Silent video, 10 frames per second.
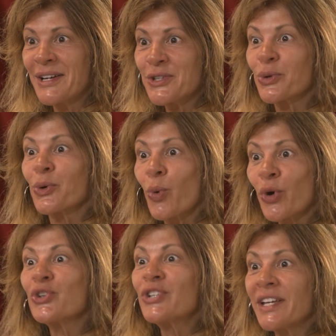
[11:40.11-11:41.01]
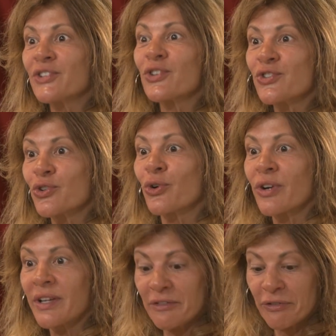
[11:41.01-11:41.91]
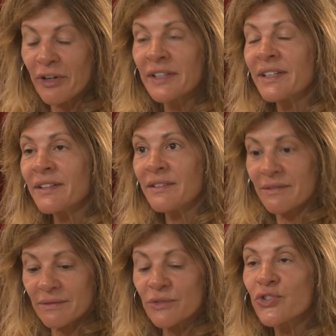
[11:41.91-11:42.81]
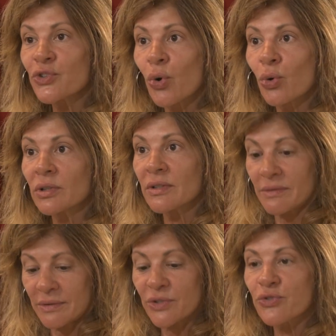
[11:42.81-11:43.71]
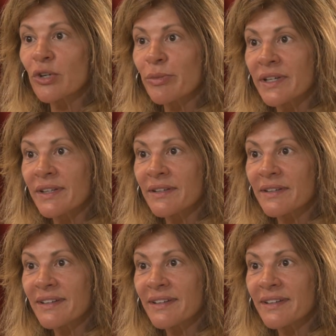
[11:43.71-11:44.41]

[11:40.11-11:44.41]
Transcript: So in order to get your story funded, sold, distributed,